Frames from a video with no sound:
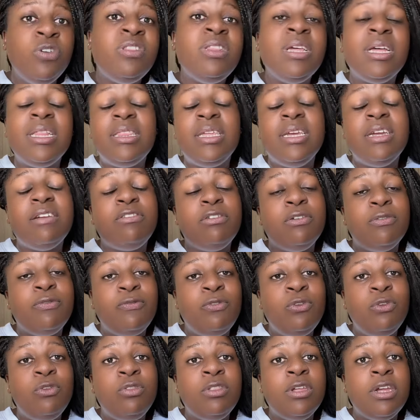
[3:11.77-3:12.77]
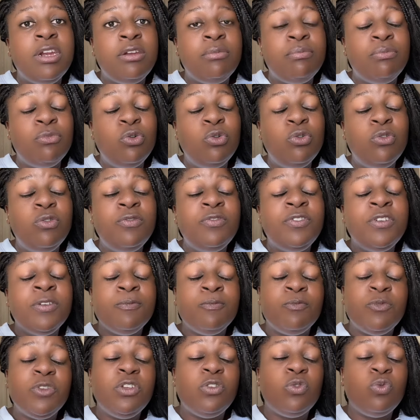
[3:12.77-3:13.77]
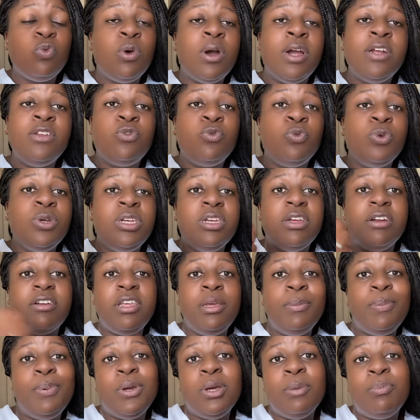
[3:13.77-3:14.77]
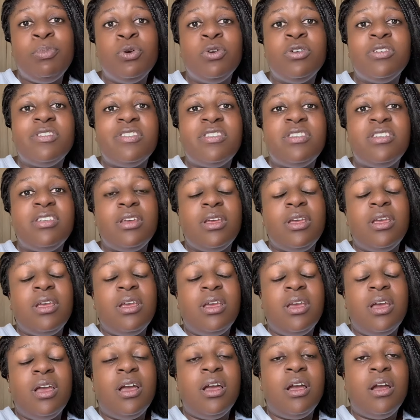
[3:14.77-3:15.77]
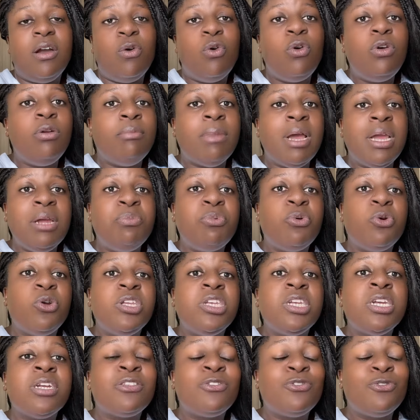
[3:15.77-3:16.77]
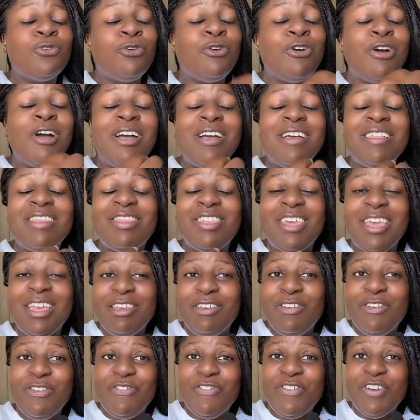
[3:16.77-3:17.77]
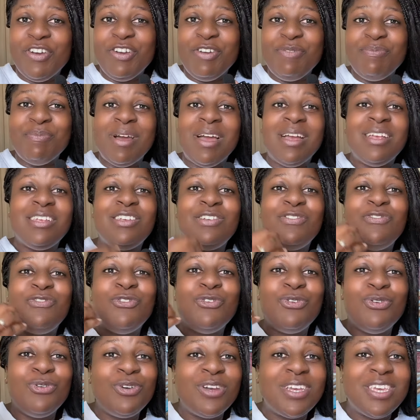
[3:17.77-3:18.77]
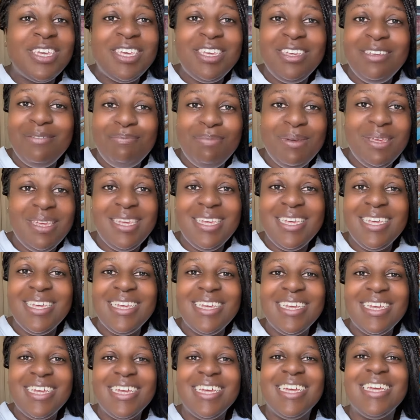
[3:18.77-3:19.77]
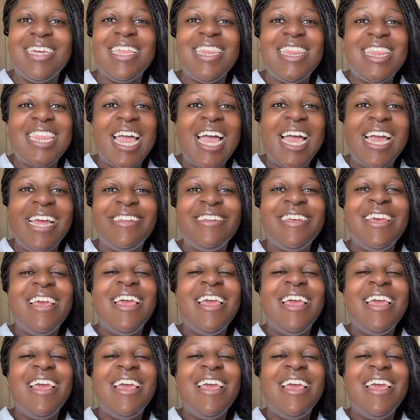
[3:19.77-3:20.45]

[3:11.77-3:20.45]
that they removed is what we repurposed on my project. So thank you very much for keeping that